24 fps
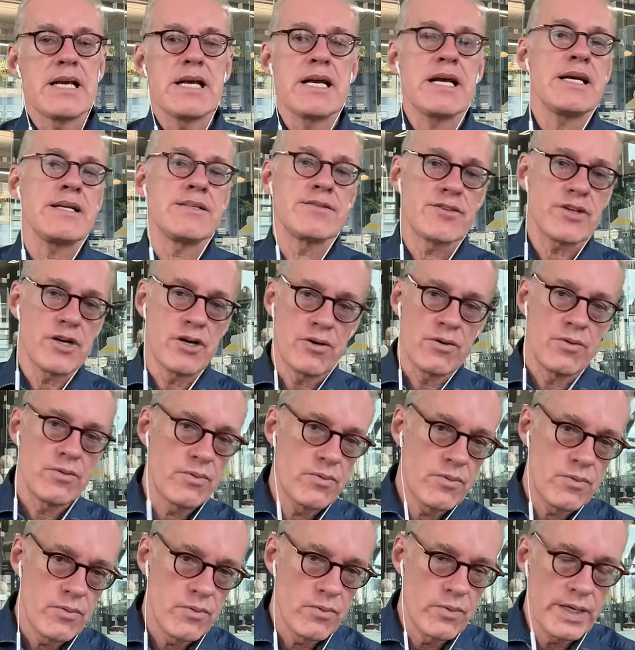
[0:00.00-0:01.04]
And
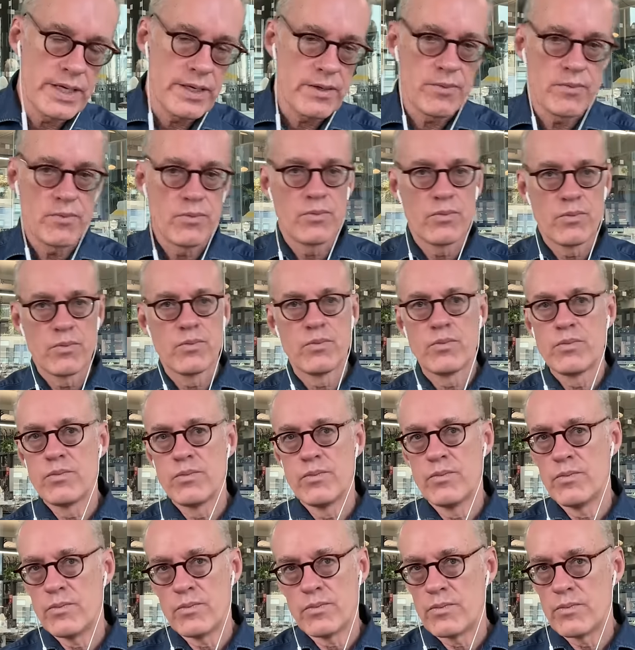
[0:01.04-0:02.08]
so we
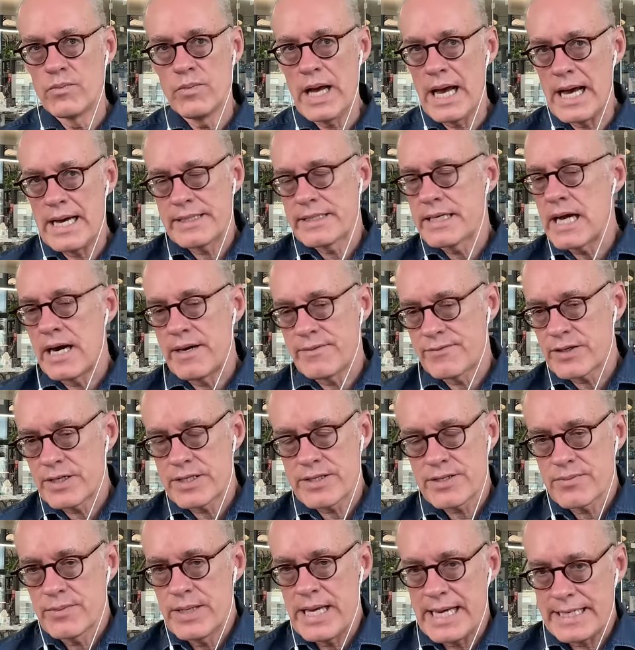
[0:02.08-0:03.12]
had
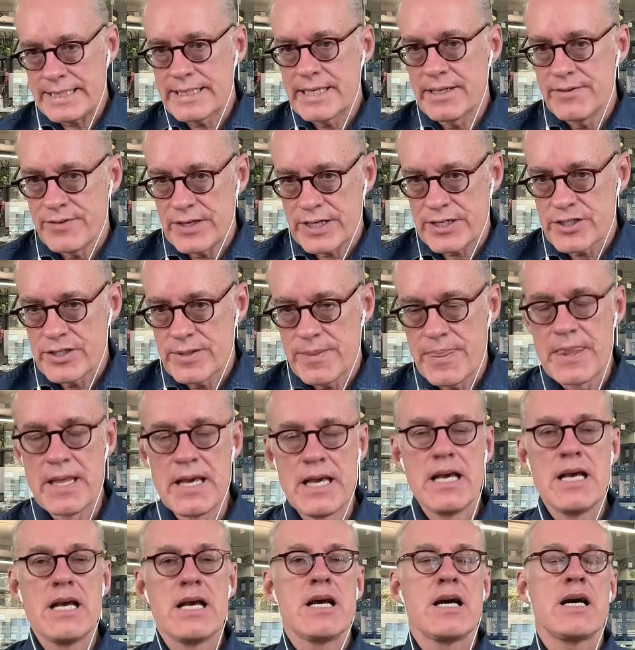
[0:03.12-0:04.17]
confidence, we had conviction.
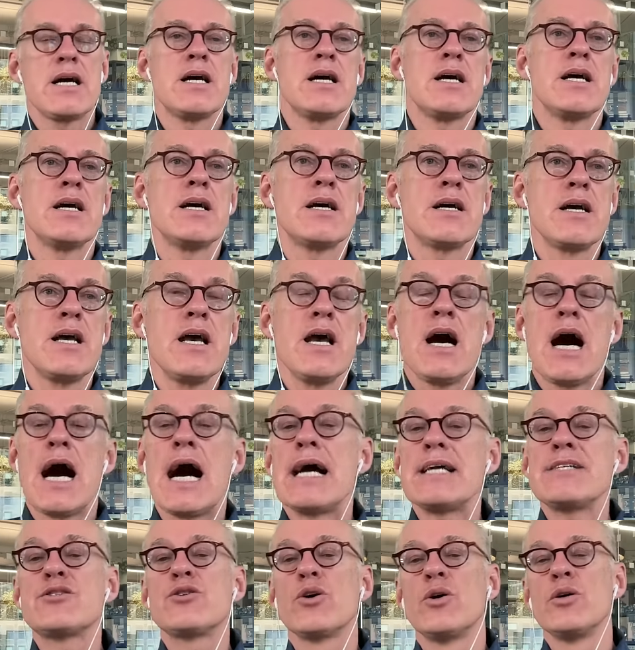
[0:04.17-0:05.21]
Uh,
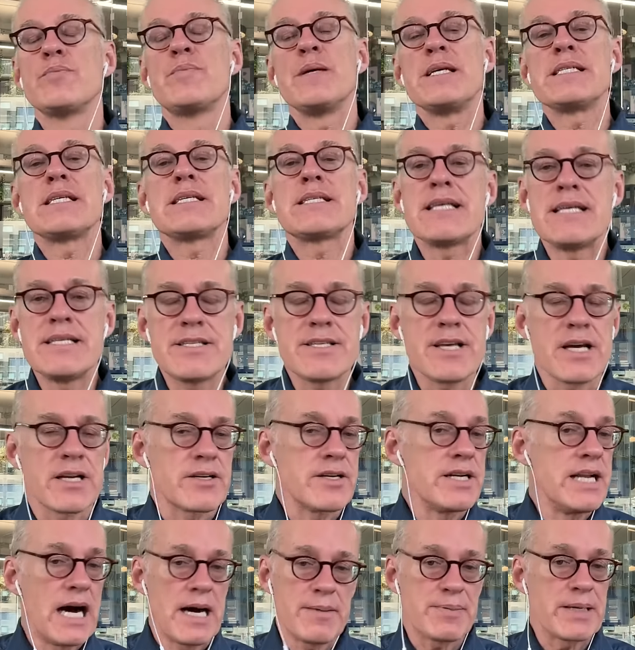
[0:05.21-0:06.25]
I sold Business
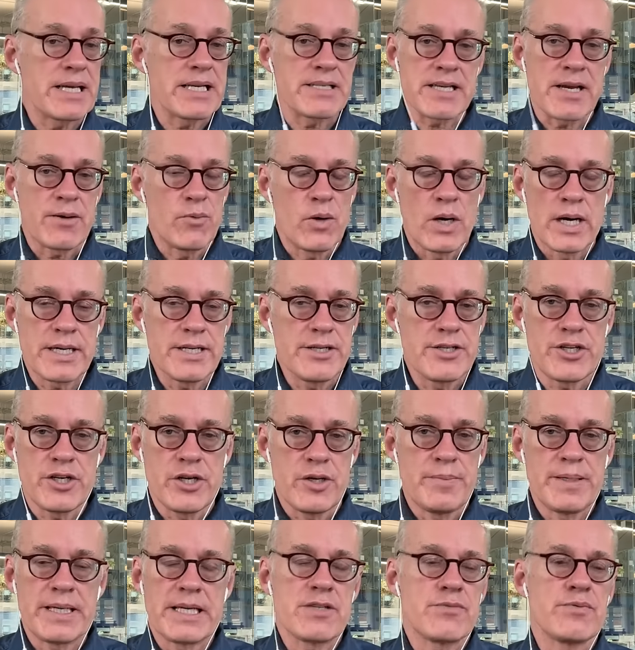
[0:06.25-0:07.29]
Insider not because I wanted
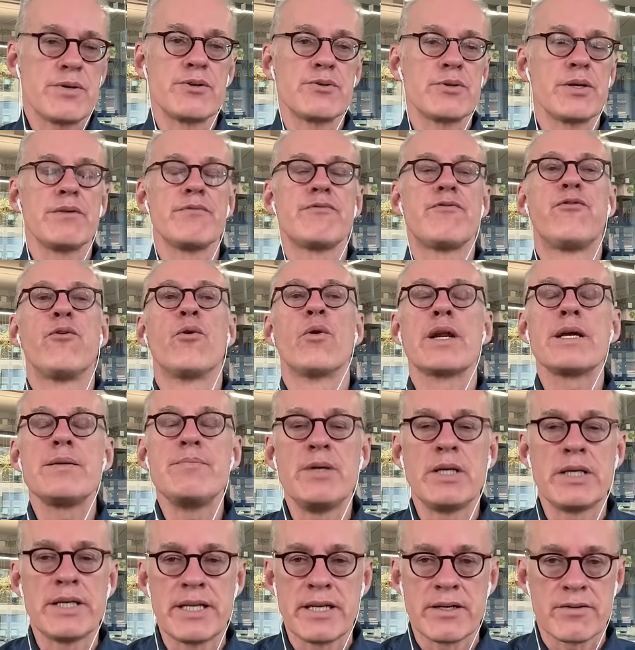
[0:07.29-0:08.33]
to, because we were doing 40
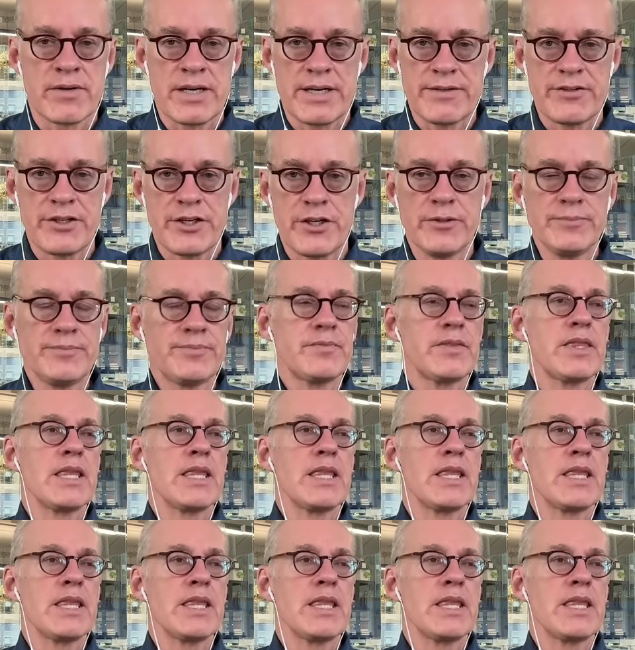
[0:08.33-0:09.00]
million in revenue